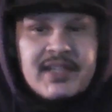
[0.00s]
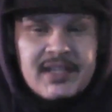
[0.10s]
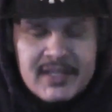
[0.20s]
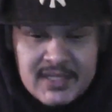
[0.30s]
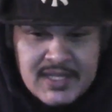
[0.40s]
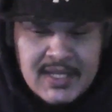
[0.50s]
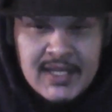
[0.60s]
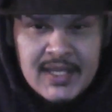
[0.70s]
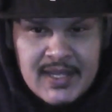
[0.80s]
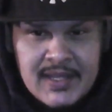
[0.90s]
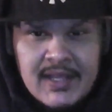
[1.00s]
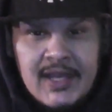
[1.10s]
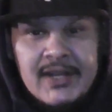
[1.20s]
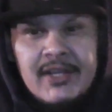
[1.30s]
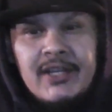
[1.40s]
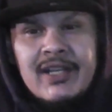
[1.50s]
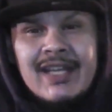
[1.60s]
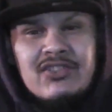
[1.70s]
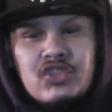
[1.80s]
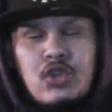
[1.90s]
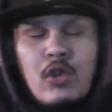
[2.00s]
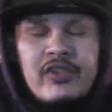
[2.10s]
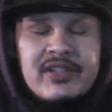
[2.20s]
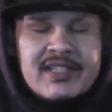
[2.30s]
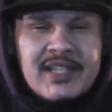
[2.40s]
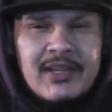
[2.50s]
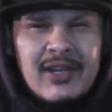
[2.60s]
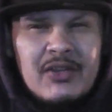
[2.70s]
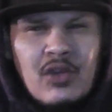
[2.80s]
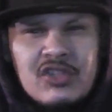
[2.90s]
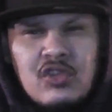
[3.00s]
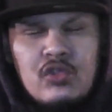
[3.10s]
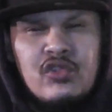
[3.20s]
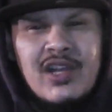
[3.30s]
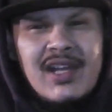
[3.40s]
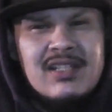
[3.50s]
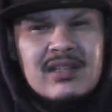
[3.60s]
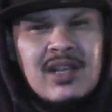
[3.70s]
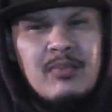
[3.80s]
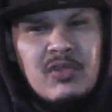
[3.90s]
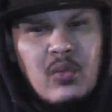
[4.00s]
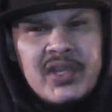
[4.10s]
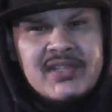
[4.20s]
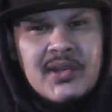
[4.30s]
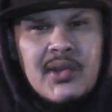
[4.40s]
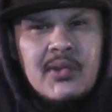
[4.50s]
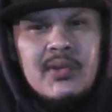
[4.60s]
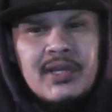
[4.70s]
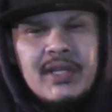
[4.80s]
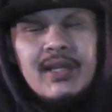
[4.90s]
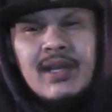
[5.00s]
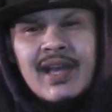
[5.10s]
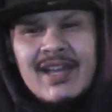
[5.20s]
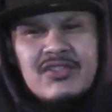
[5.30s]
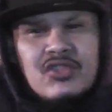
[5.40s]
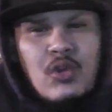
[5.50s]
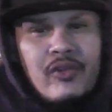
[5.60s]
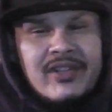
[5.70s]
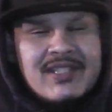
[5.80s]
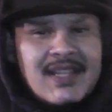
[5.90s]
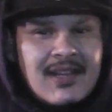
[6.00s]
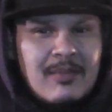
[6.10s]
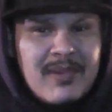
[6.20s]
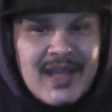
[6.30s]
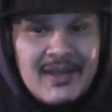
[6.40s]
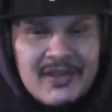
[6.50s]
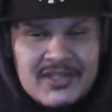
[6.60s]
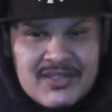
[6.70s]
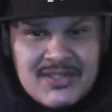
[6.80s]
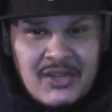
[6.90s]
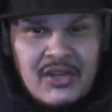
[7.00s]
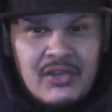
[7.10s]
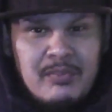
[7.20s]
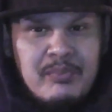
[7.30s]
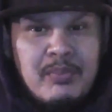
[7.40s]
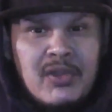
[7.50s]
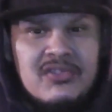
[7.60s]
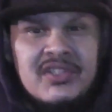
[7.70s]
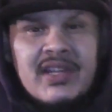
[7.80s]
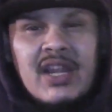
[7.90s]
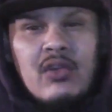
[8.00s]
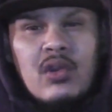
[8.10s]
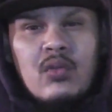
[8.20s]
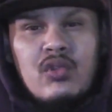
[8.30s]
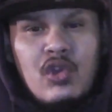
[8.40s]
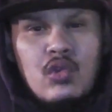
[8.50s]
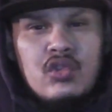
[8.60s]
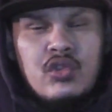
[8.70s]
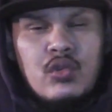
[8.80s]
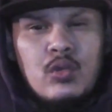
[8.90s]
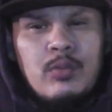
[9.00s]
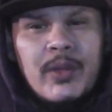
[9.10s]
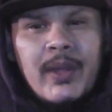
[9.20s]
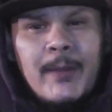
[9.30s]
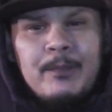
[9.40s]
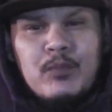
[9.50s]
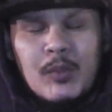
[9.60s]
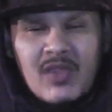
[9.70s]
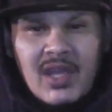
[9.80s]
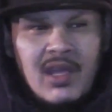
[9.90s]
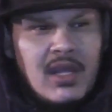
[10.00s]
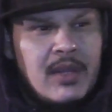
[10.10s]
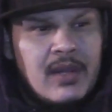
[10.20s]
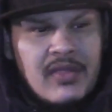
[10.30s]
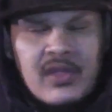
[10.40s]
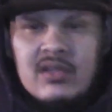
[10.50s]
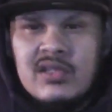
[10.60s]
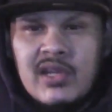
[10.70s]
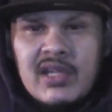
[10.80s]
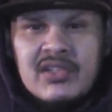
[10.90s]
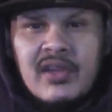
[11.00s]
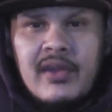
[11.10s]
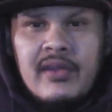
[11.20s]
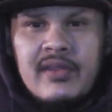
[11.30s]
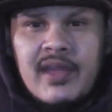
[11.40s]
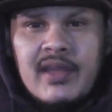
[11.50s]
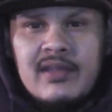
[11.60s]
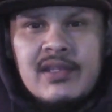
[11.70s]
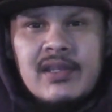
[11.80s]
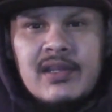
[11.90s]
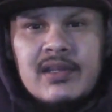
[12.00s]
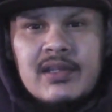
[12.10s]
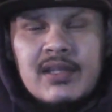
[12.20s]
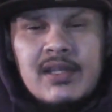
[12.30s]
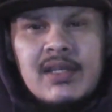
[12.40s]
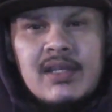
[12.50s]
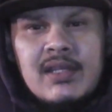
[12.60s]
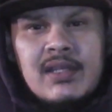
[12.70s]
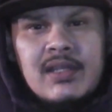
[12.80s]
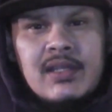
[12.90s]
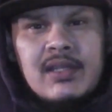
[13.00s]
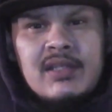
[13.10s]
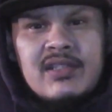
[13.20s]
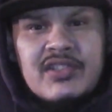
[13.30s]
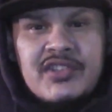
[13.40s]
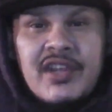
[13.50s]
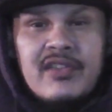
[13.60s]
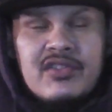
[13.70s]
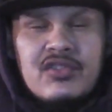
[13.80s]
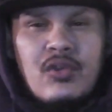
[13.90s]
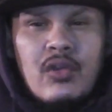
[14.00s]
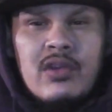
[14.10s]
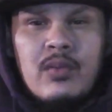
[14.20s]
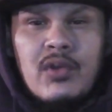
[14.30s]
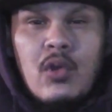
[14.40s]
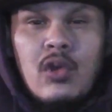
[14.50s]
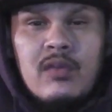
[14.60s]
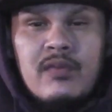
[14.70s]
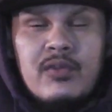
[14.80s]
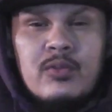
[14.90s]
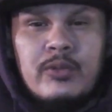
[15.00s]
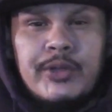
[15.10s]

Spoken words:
here. Got a story to tell. I know I told you guys a couple of weeks ago I had a story to tell about a certain person here on YouTube, and I think today is a good day to share this story with all of you.